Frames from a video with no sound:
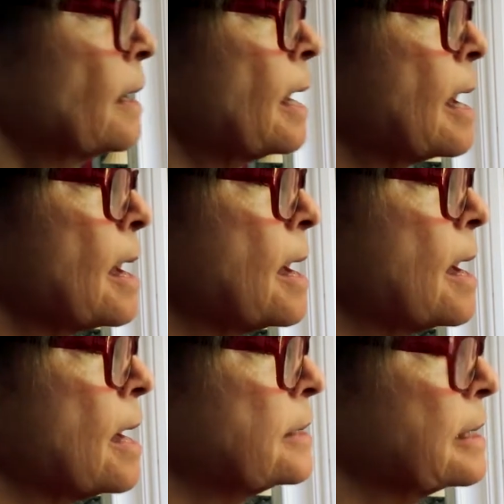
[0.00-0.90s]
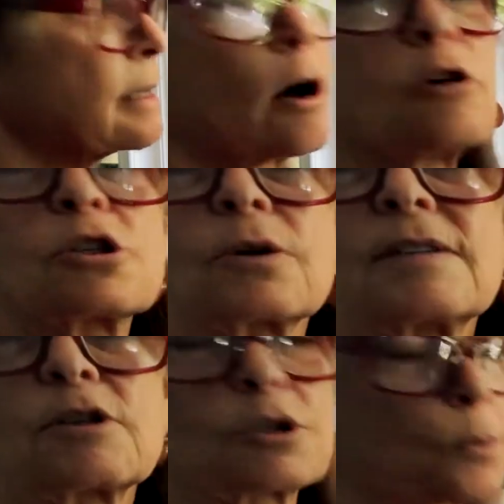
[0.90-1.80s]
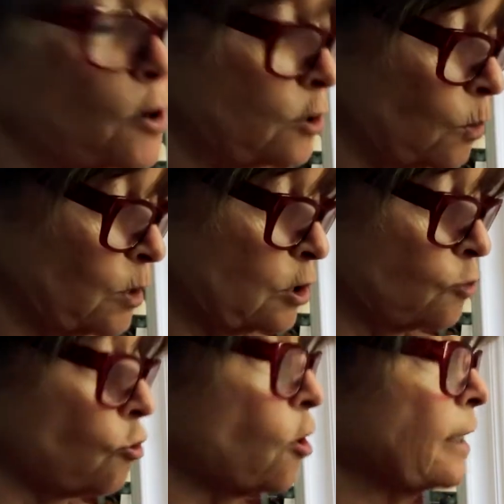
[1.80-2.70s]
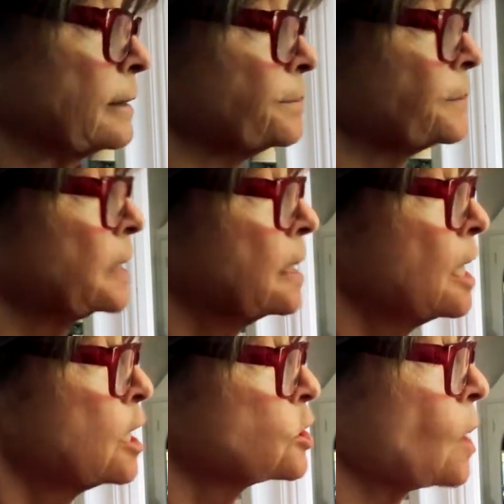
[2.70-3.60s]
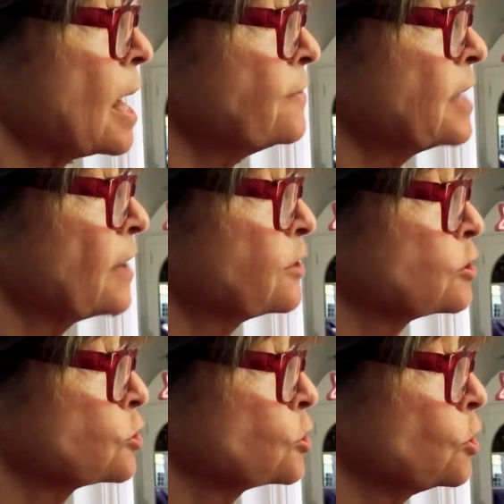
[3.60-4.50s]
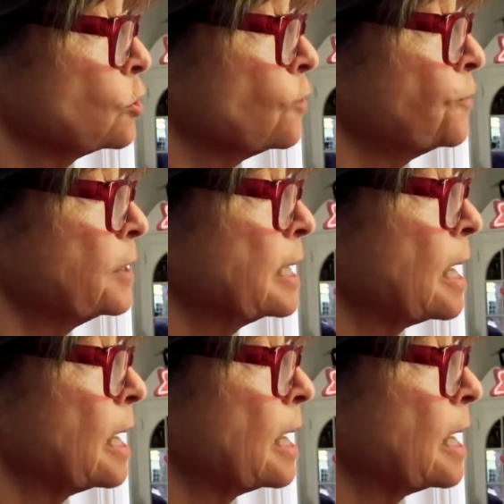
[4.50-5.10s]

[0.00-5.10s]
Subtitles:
and it also gives a sparkle when you're drawing. So I've got the circle for the